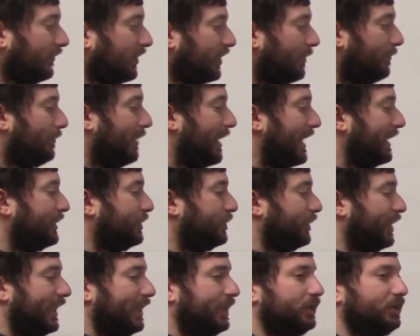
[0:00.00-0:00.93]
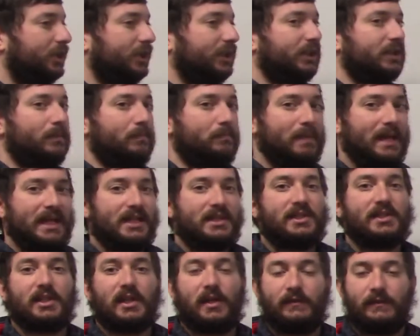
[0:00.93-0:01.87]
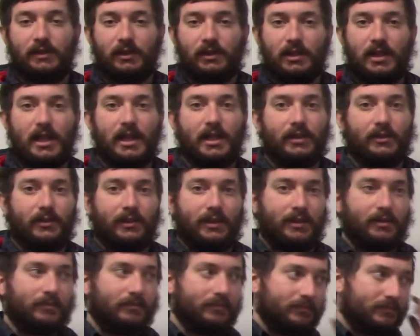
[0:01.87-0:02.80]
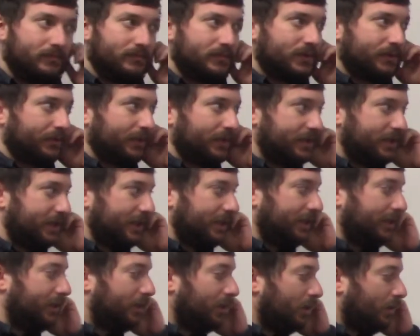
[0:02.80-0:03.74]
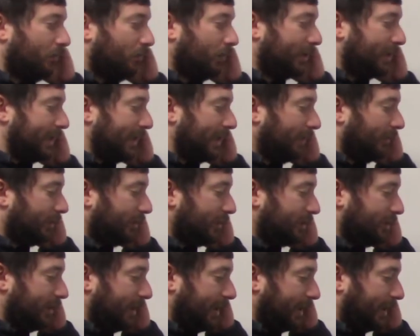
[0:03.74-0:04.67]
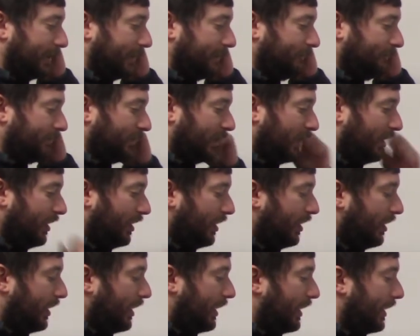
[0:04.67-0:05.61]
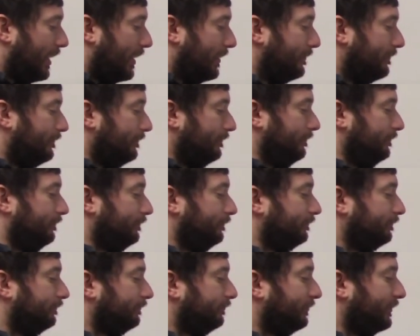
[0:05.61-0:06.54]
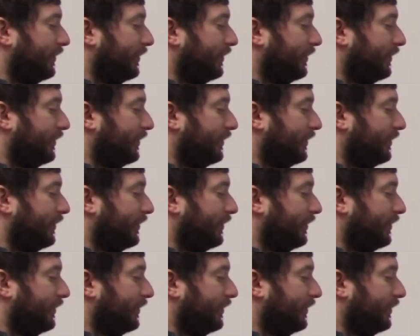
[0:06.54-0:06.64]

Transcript: by changing the base of your logarithm. So we're going to see what that looks like. The